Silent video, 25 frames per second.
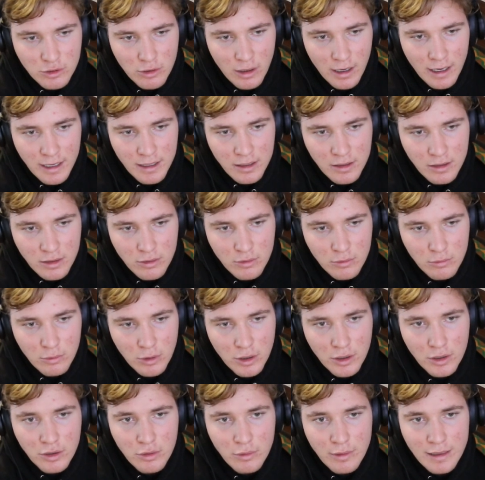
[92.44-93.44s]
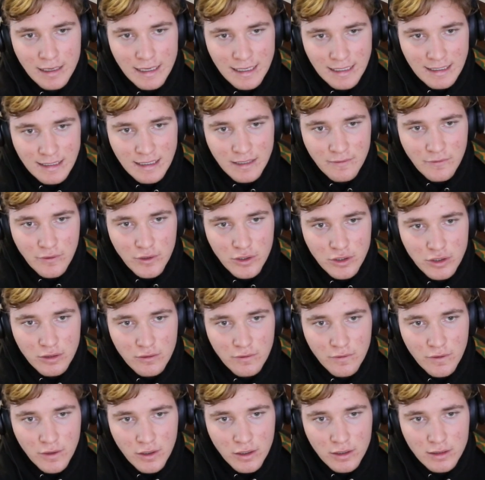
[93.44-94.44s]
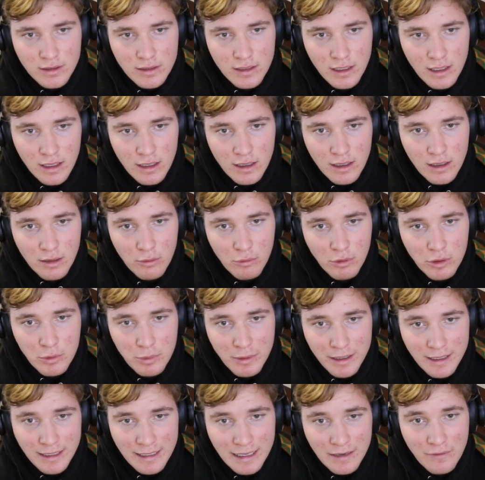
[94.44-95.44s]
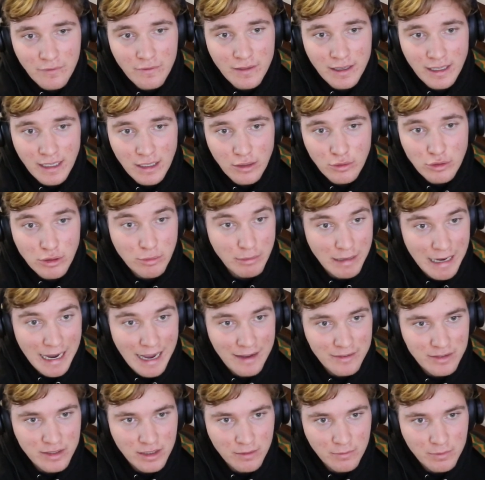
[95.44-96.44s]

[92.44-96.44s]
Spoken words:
do an easy version first, which we can definitely use if we have